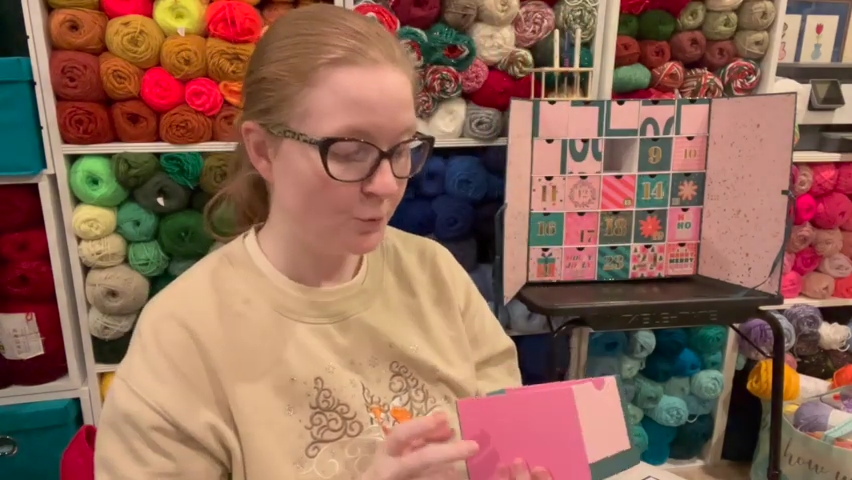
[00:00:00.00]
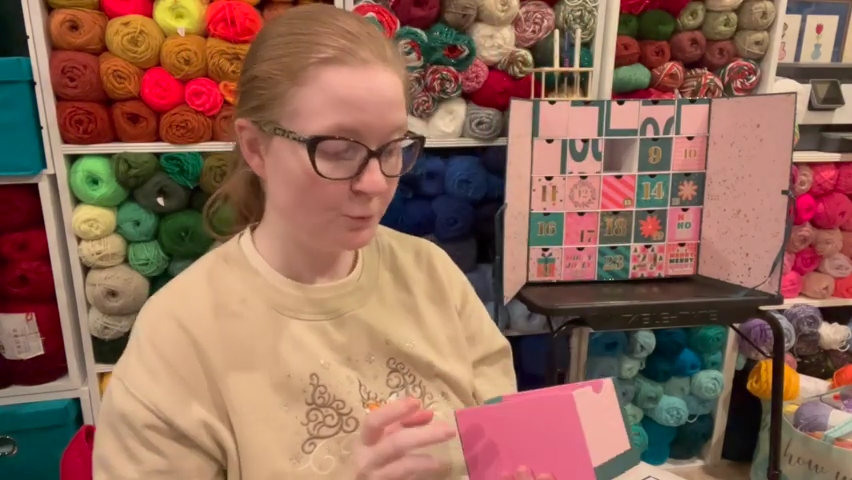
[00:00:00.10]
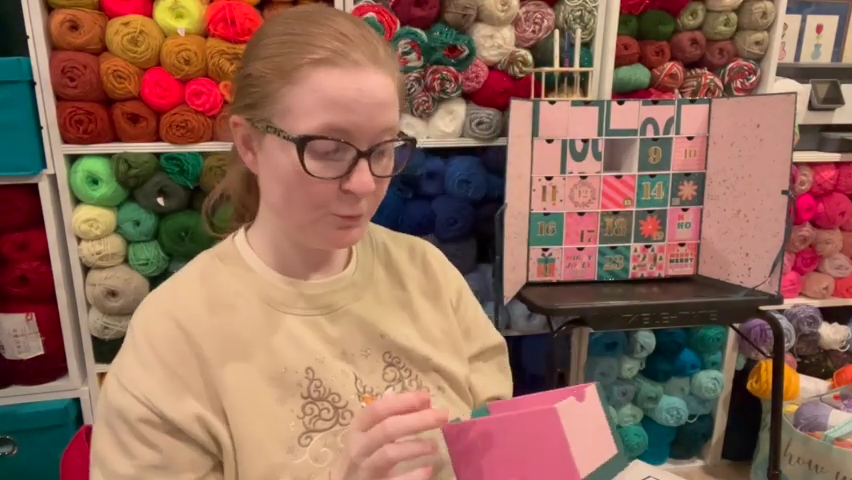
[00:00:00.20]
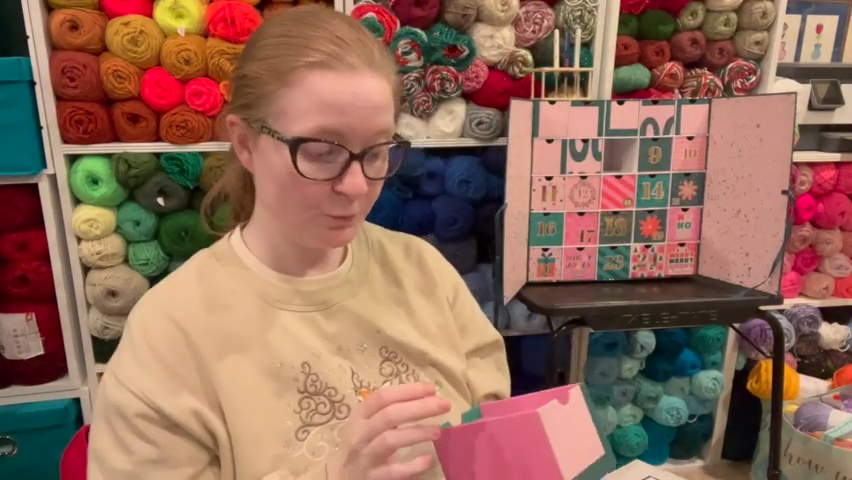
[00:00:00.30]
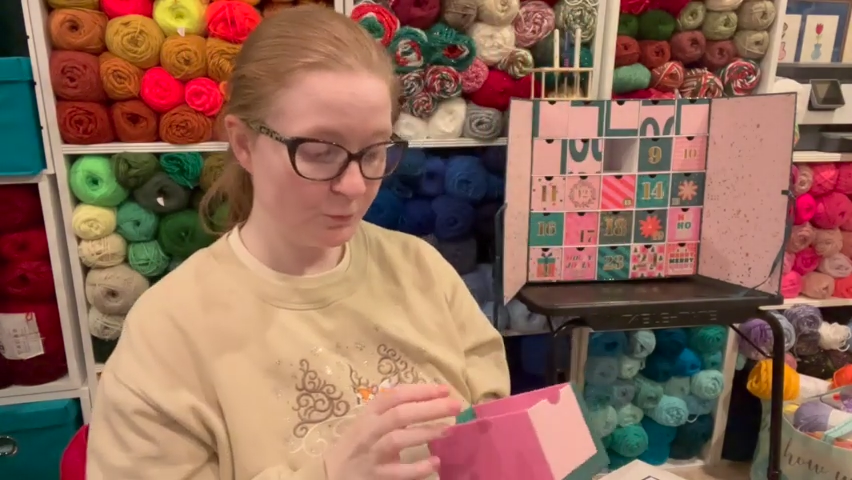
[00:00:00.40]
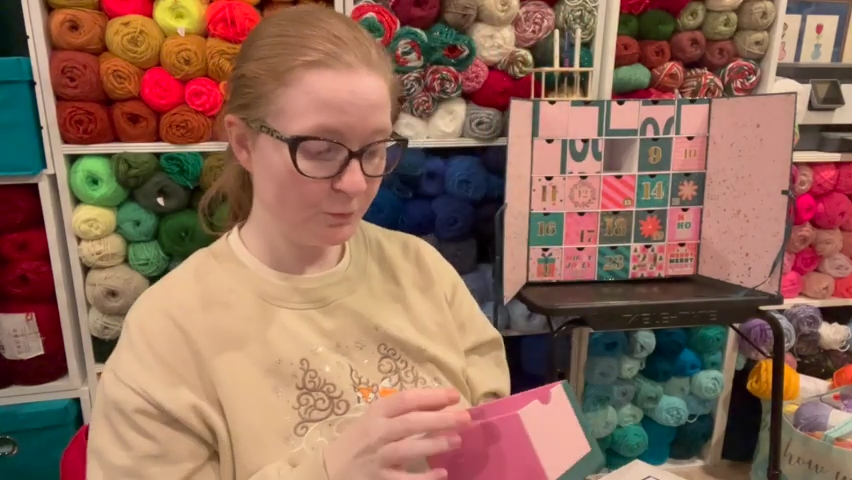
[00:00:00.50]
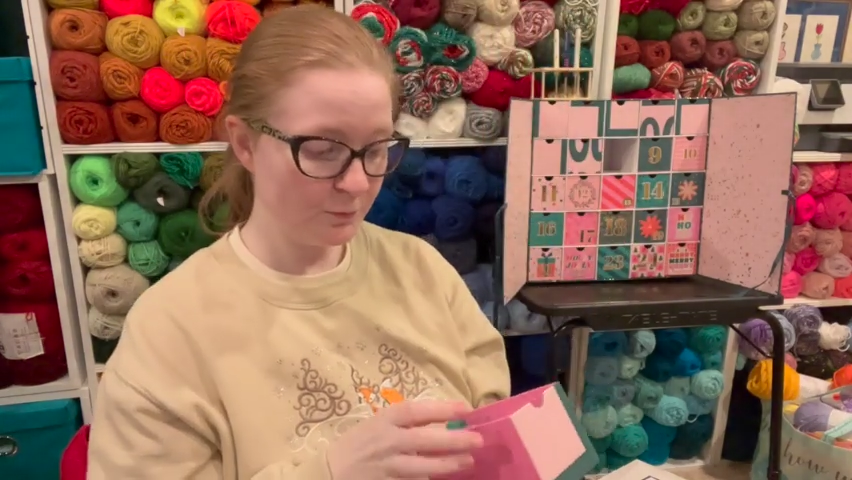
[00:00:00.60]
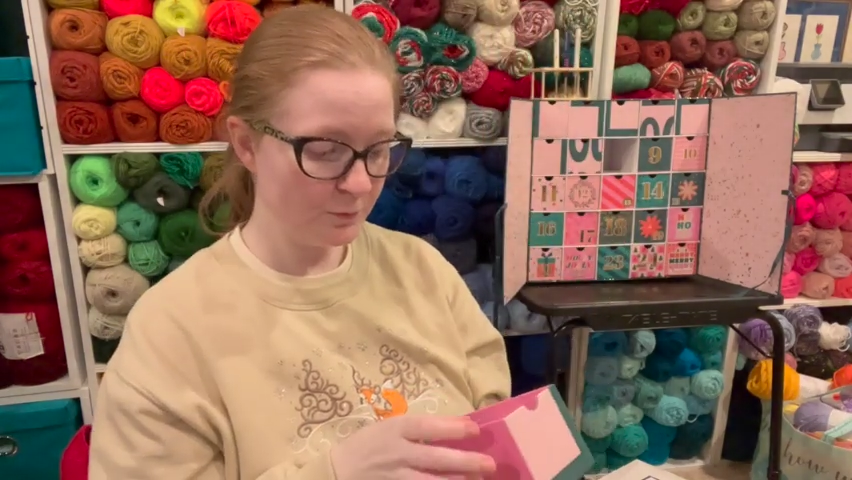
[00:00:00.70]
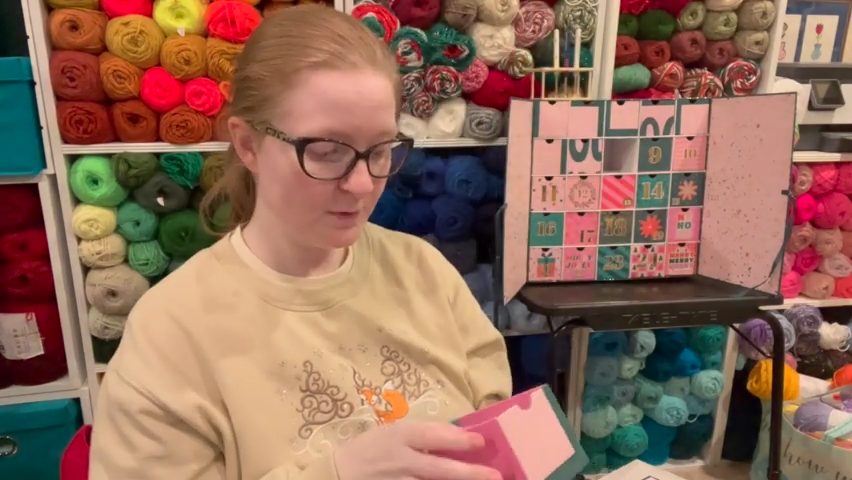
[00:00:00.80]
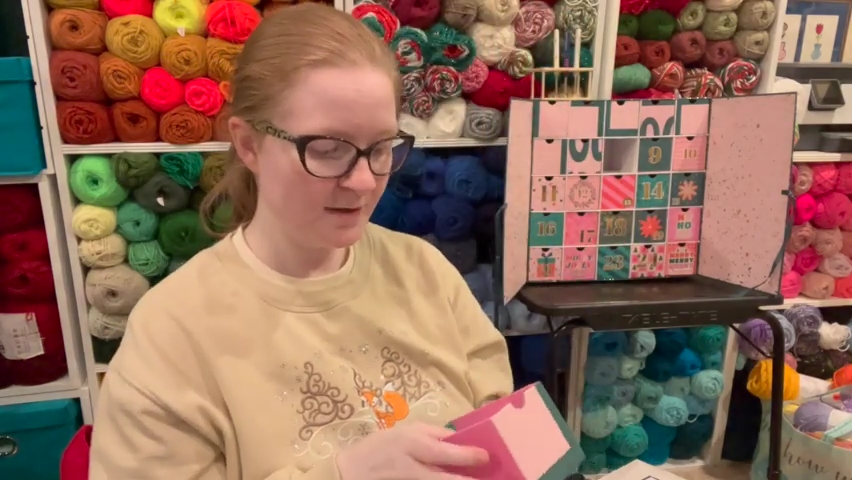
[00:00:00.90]

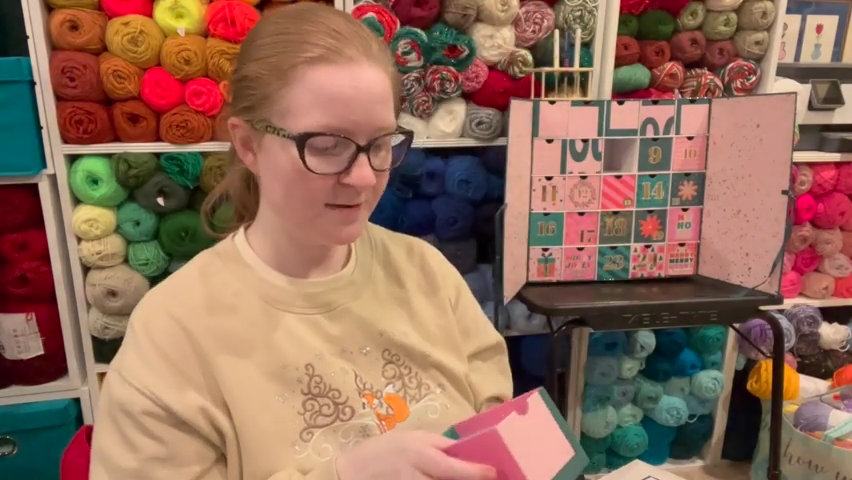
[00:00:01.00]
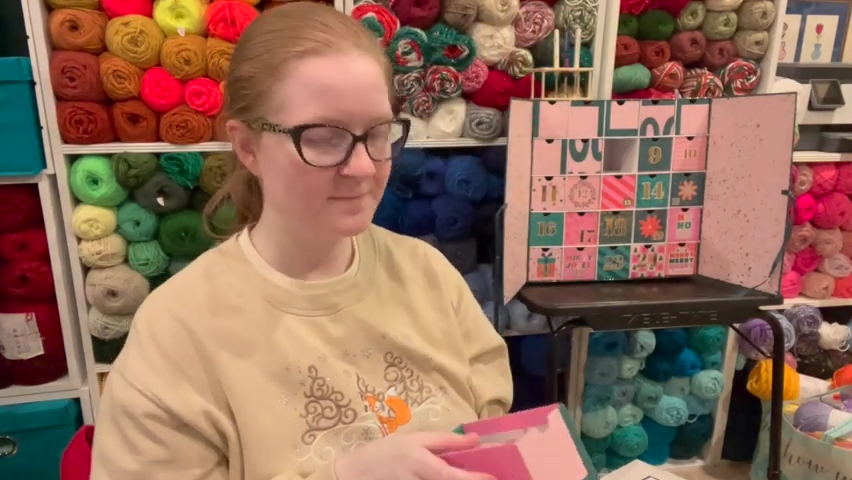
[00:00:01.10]
Ooh,